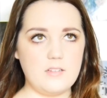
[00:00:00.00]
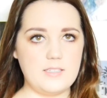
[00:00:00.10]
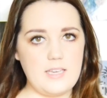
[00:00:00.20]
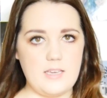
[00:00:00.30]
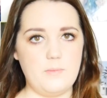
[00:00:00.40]

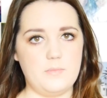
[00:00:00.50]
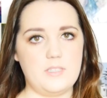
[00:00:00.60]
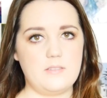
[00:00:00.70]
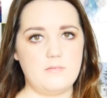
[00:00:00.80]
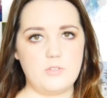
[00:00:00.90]

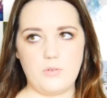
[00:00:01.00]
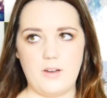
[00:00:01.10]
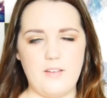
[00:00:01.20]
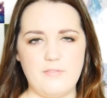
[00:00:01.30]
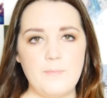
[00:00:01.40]
schemes,
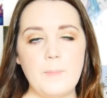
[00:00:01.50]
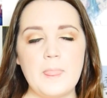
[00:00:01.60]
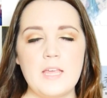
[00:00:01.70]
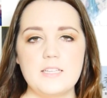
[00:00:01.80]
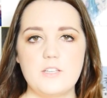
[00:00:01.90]
sort of.
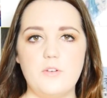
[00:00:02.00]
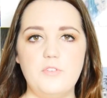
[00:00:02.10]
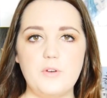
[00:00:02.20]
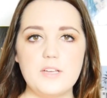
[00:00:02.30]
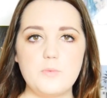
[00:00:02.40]
So
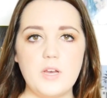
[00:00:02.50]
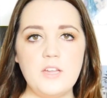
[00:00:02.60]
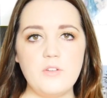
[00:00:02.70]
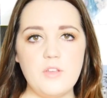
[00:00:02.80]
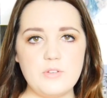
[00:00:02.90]
if you guys want
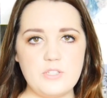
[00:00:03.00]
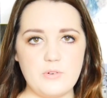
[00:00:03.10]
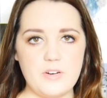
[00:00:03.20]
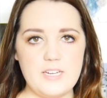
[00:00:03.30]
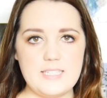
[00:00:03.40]
to hear those
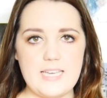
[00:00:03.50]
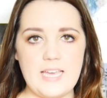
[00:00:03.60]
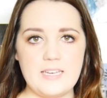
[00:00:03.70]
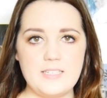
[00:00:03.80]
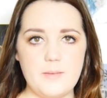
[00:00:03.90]
stories
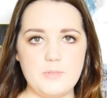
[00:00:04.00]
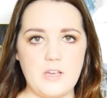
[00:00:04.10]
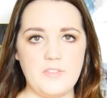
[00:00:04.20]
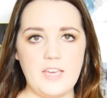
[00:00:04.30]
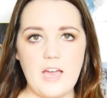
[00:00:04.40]
and tips
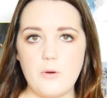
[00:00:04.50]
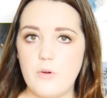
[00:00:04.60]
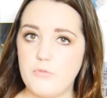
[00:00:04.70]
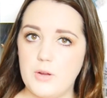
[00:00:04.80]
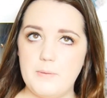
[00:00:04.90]
on like how
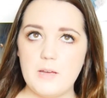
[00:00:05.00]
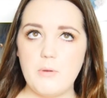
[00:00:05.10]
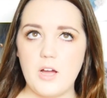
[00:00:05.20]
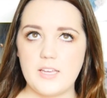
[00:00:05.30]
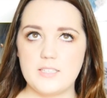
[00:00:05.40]
to avoid
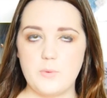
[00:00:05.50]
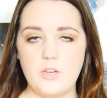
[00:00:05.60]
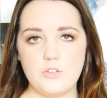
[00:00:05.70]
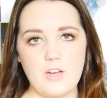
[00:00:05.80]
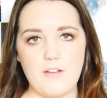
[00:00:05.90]
pickpockets
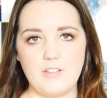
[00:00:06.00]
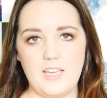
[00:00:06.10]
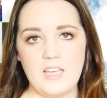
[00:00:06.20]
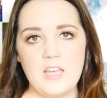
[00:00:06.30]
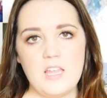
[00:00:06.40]
when you're
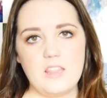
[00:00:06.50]
traveling,